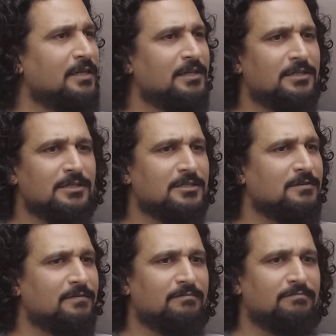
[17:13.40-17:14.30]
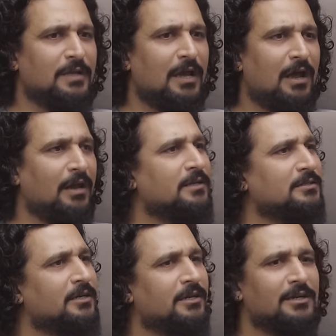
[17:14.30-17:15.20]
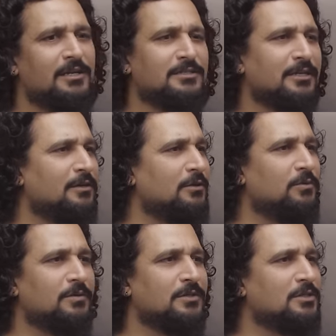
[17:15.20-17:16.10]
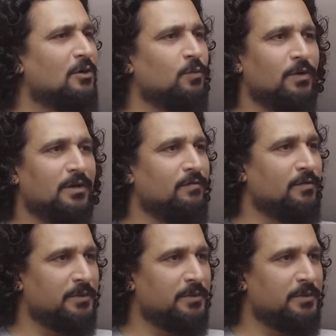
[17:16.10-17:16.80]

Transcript: then, he just unhesitatingly, he said, dude, this is not working for